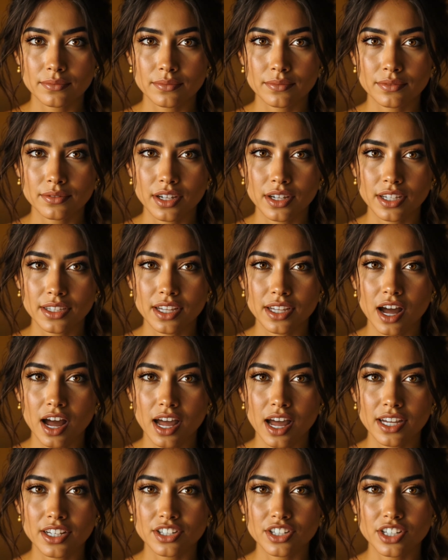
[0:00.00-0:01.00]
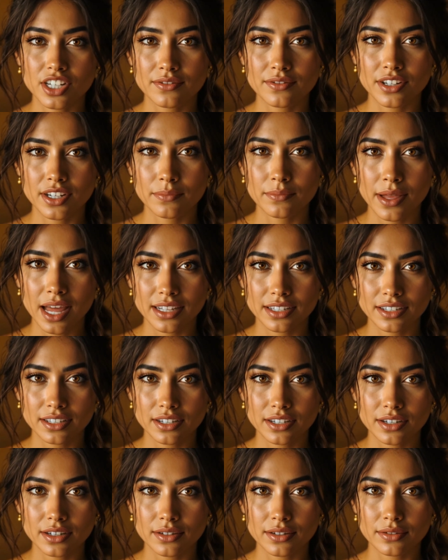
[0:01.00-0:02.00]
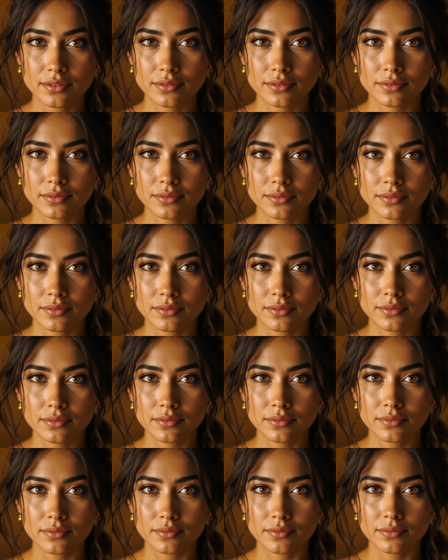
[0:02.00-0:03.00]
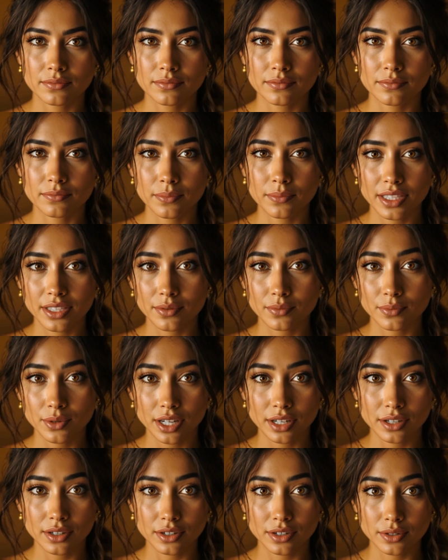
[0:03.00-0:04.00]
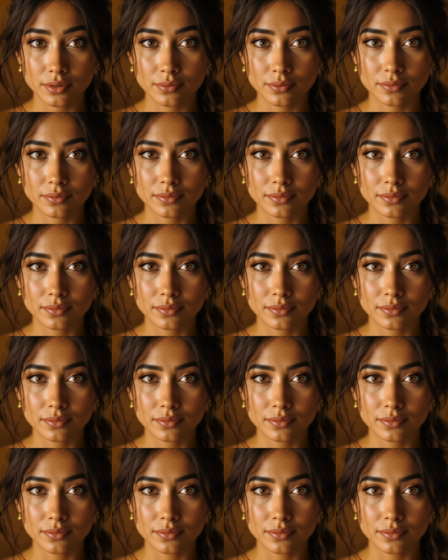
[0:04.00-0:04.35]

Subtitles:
not the high-achieving mask, but the real you,